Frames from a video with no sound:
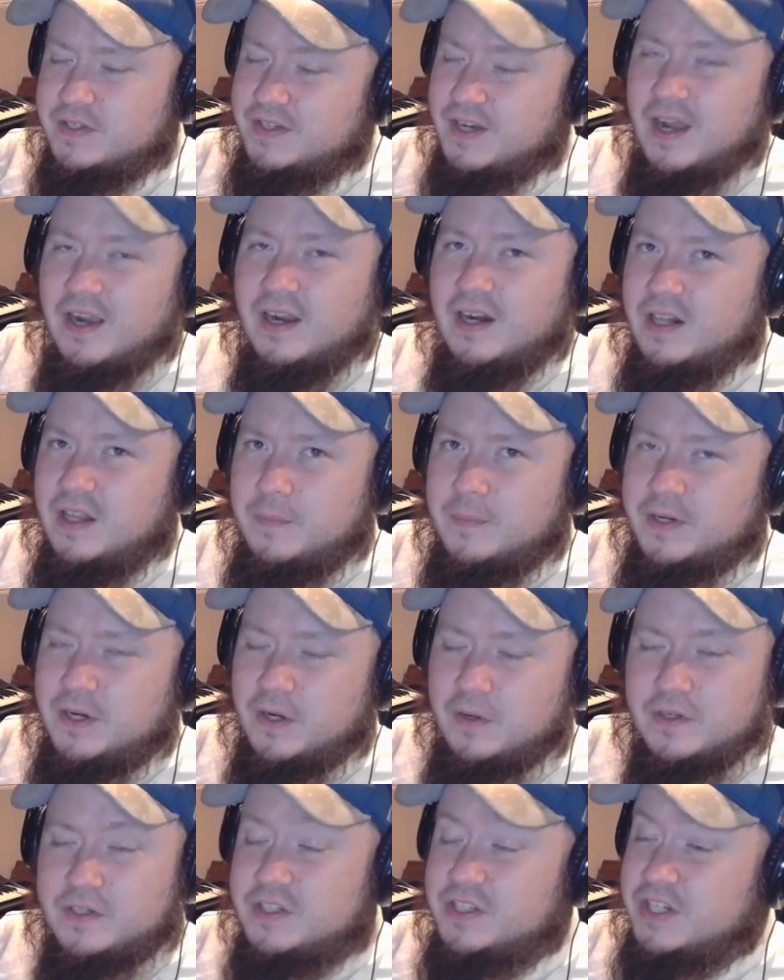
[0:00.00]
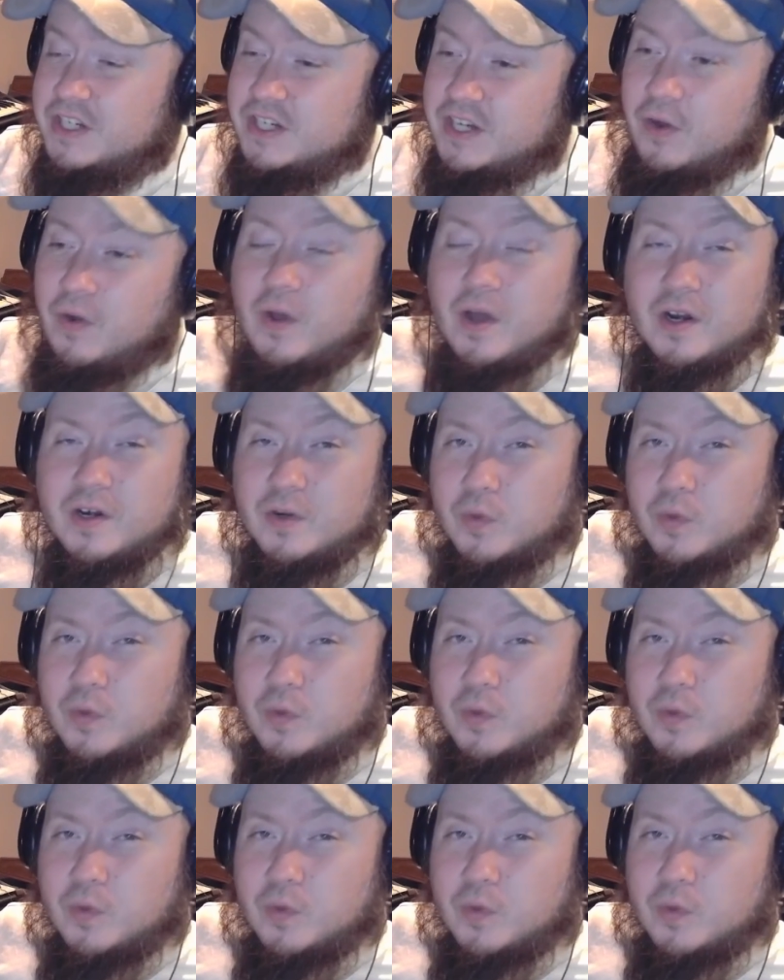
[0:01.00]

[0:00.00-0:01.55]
Y'all gotta let me know. Did she go on to